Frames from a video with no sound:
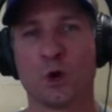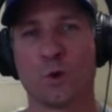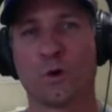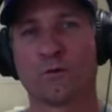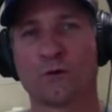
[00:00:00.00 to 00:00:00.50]

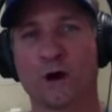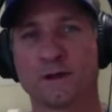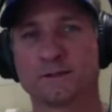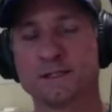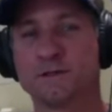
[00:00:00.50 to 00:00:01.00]
Well,
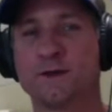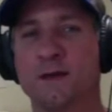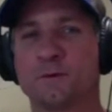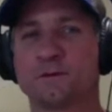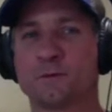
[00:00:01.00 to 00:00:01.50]
Ross, he's
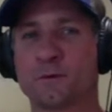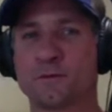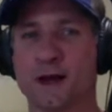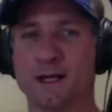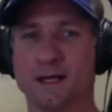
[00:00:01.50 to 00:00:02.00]
famous for
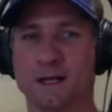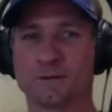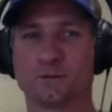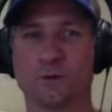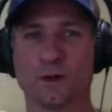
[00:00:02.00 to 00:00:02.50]
providing
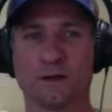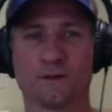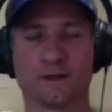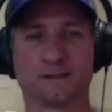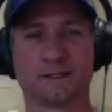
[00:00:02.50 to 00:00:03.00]
us
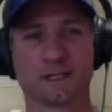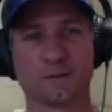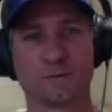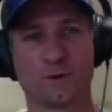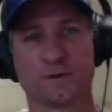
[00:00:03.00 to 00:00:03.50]
with a system
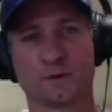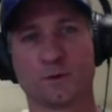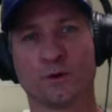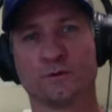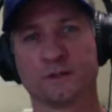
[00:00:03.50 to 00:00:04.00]
of
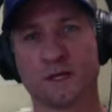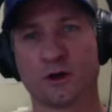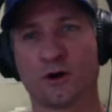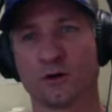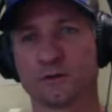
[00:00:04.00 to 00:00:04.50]
principles he
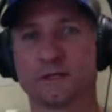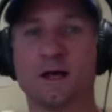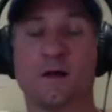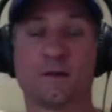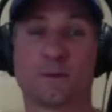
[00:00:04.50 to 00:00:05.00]
calls
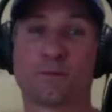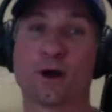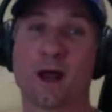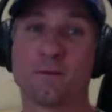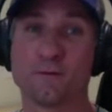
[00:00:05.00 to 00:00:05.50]
the
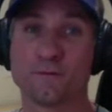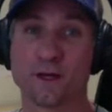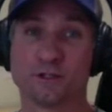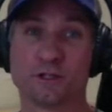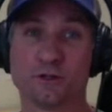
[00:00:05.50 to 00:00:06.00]
prima
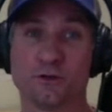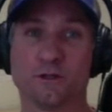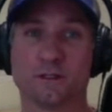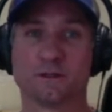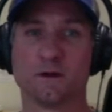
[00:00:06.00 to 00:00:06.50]
facie
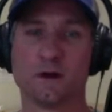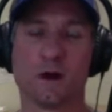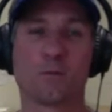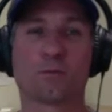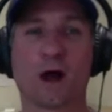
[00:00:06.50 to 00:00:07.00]
duties,
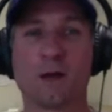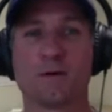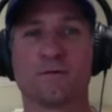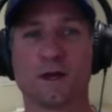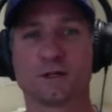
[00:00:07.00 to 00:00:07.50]

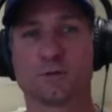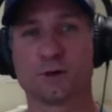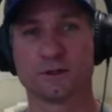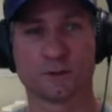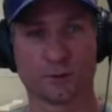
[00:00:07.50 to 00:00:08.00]
prima facie
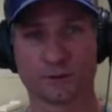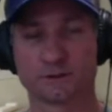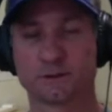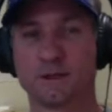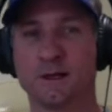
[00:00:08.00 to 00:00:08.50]

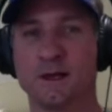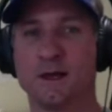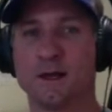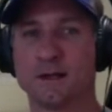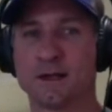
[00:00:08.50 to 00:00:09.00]
principles.
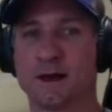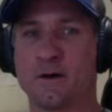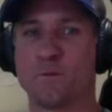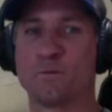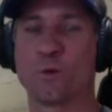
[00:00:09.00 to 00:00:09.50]

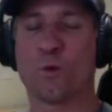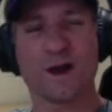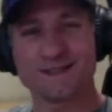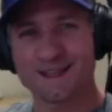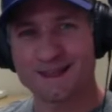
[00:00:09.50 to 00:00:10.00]
Now, what
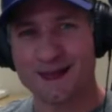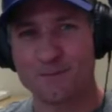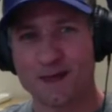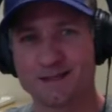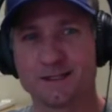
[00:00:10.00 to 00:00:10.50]
is it that
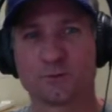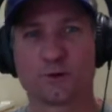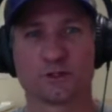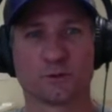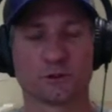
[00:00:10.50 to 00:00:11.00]
makes these
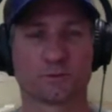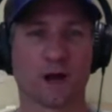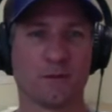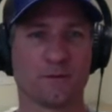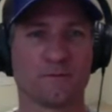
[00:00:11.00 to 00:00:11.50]
principles
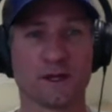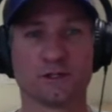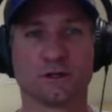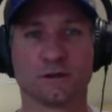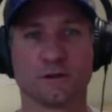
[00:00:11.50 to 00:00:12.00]
prima
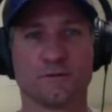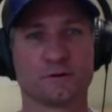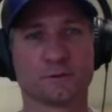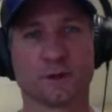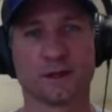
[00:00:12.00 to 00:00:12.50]
facie in the
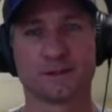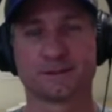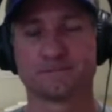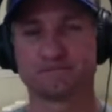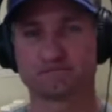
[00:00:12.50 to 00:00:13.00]
first place?